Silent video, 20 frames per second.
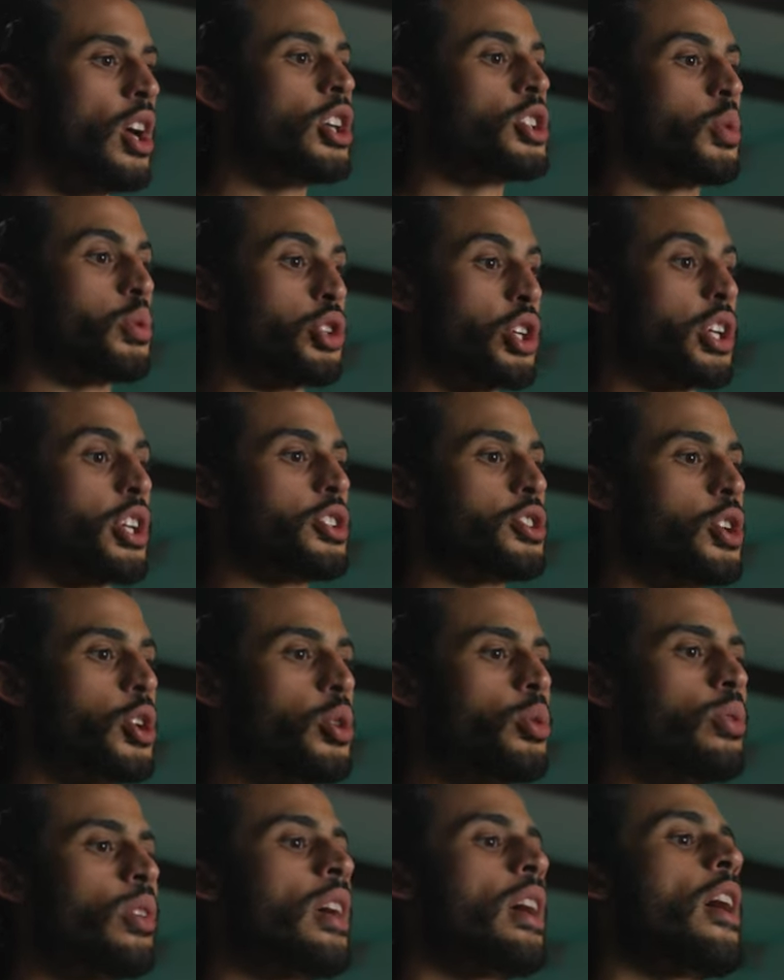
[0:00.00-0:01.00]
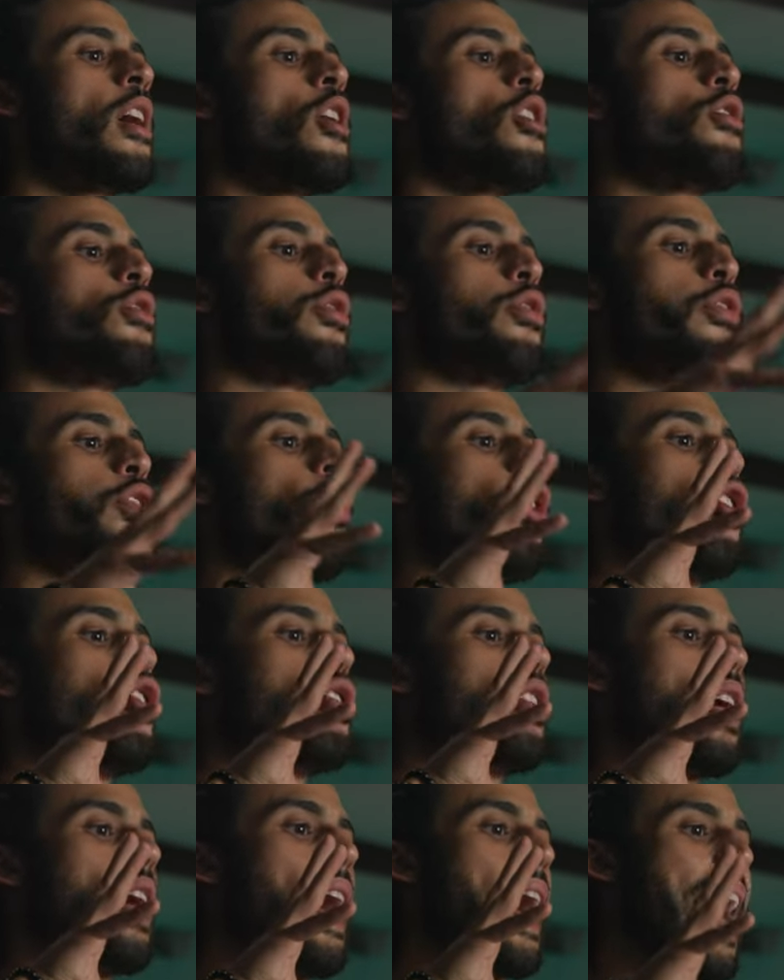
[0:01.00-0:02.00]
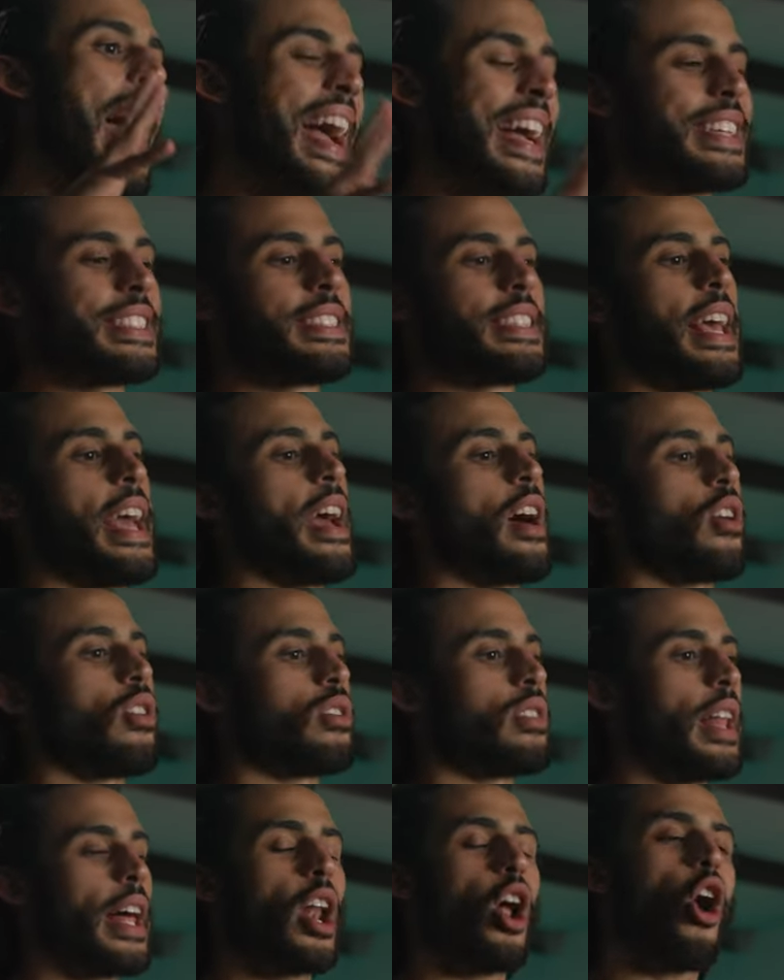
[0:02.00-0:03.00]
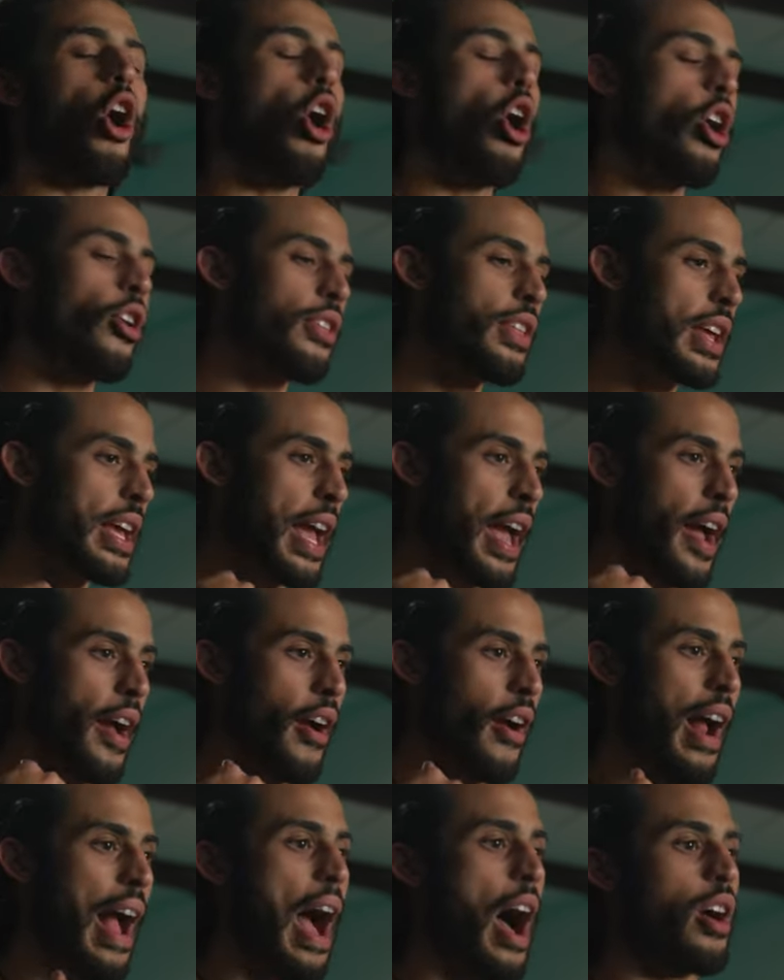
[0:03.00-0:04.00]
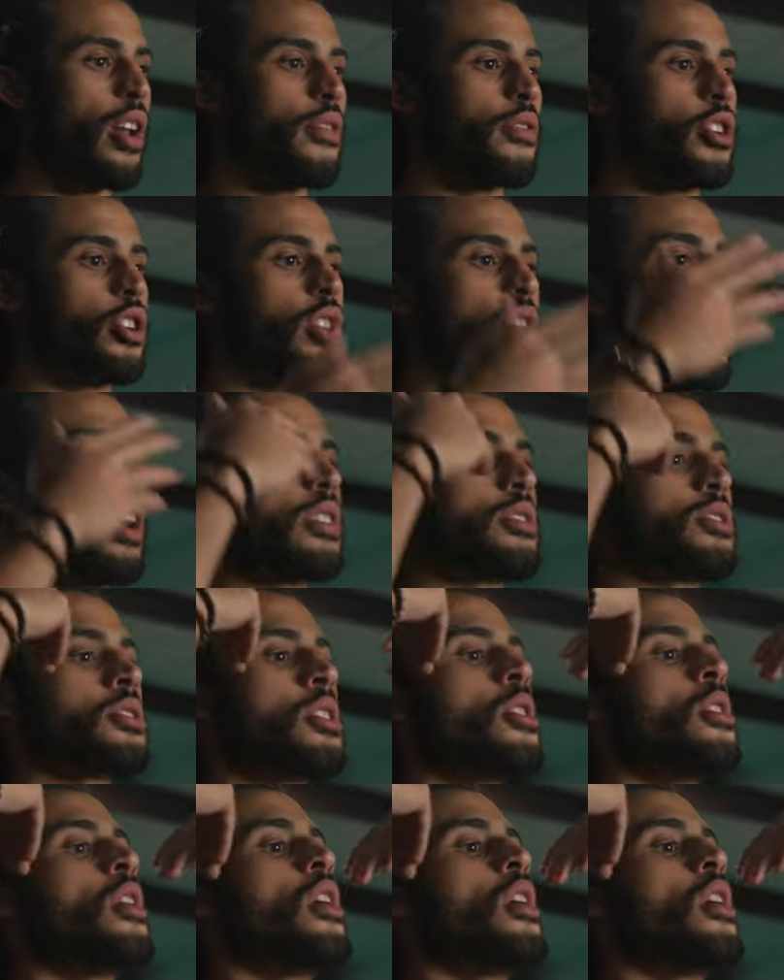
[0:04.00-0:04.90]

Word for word: So what you're gonna do, full exhale. Let all the air out of your lungs.